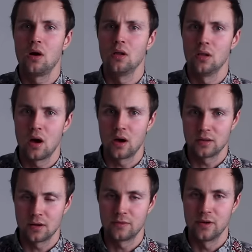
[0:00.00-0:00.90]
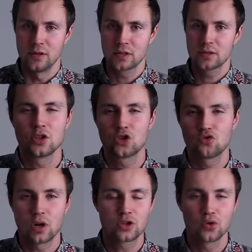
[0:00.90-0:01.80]
a lot different. The
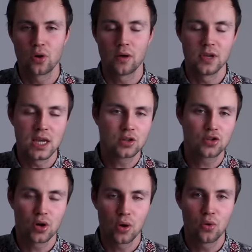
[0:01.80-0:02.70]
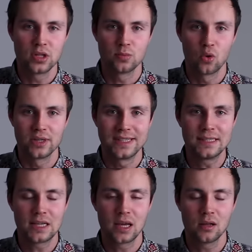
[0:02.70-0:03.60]
structure of the intro is more
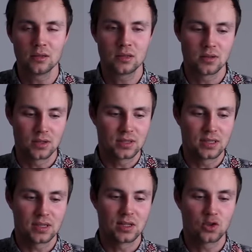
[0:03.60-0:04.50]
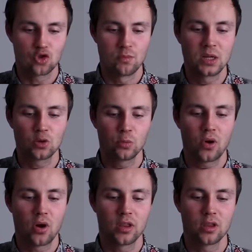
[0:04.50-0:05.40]
detailed. There's this instrumental
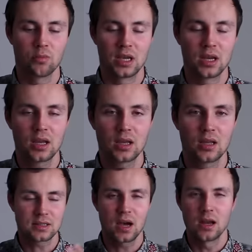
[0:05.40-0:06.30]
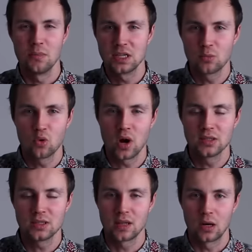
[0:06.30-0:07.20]
part in the beginning that's kind of
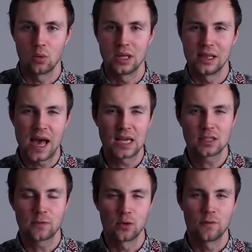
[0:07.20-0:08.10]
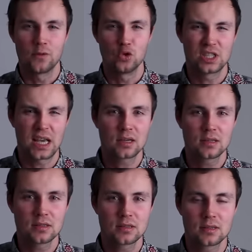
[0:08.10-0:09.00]
mesmerizing, that only lasts for a few
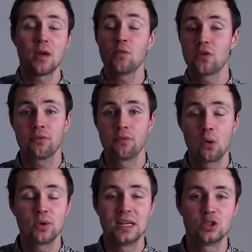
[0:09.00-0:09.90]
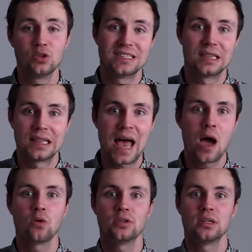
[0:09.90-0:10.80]
seconds. Then we're thrown into this
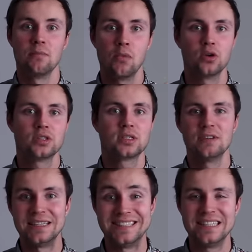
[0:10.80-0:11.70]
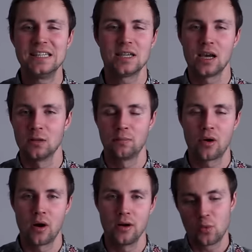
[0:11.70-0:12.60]
loud, immersive, and detailed
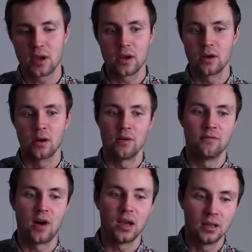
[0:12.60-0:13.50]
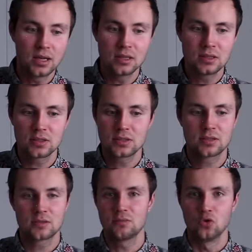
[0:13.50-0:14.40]
part. We hear violins,
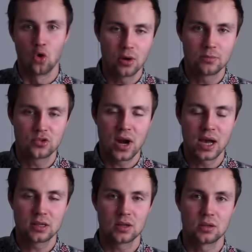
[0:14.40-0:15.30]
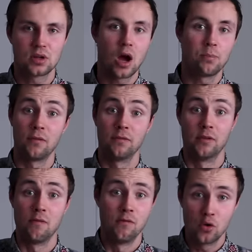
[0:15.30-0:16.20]
normal drum tracks on top of
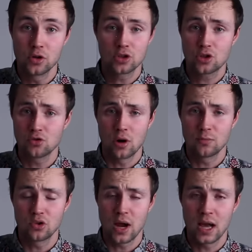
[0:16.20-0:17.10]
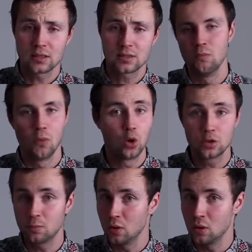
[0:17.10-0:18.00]
reversed drum tracks,
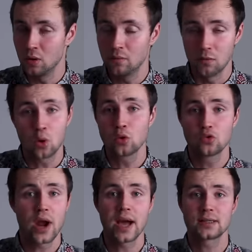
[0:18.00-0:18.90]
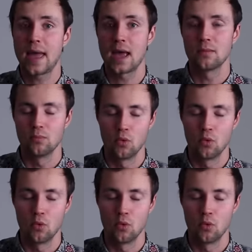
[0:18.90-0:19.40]
multiple vocal tracks, and